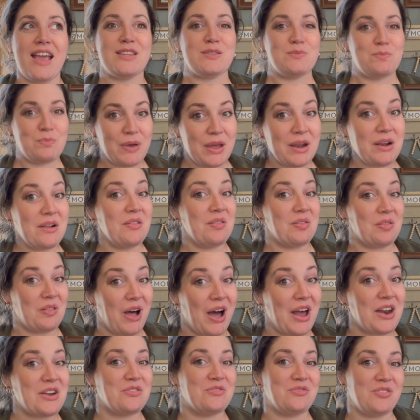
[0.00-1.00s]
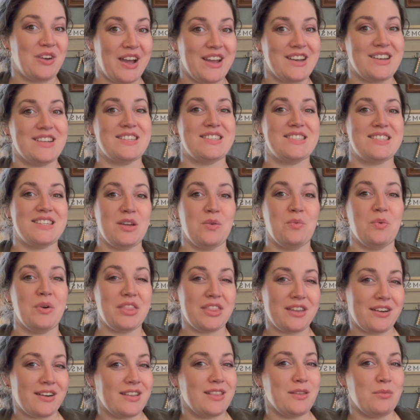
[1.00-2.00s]
it's been a lot of fun to see
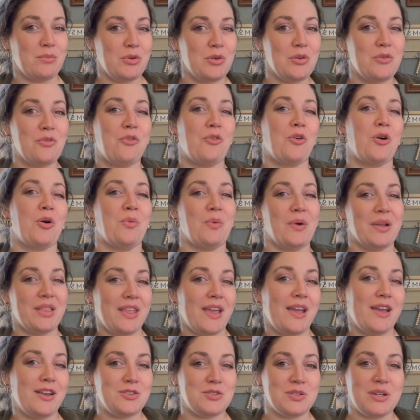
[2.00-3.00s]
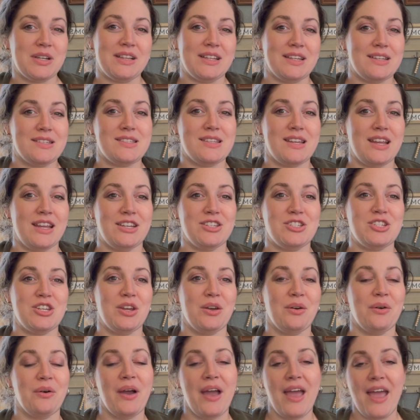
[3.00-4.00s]
what they're in the mood for, what they enjoy listening
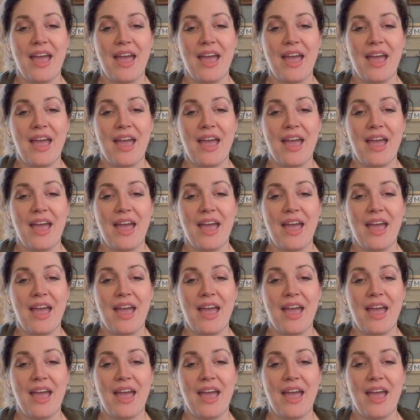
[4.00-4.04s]
to,